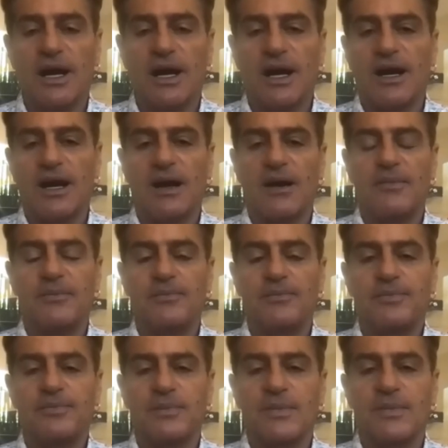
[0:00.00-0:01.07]
Um,
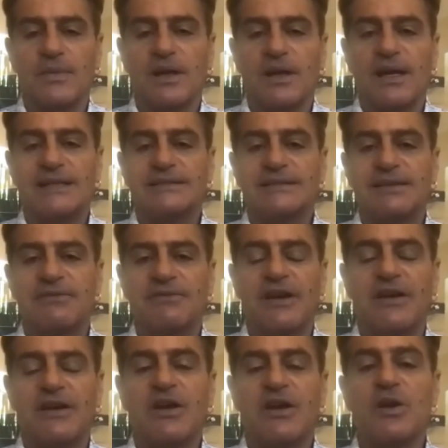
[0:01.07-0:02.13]
it's a
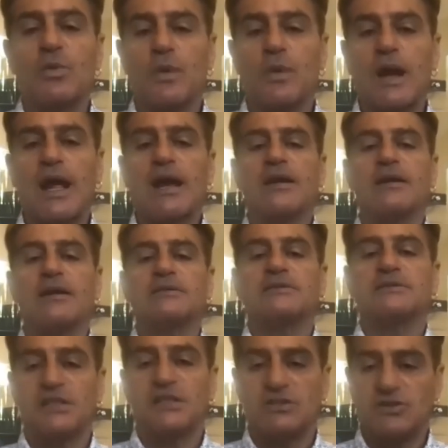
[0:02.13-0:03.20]
very rare
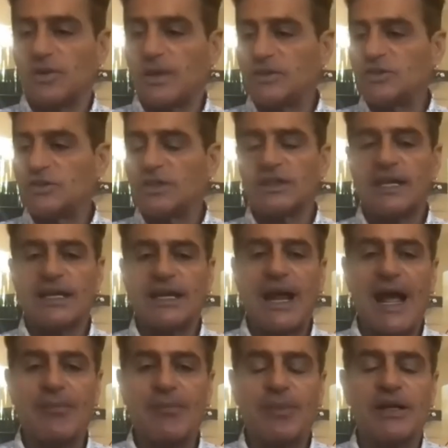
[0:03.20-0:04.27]
situation that
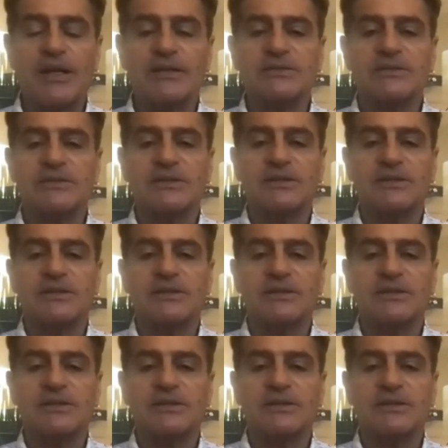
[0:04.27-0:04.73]
happens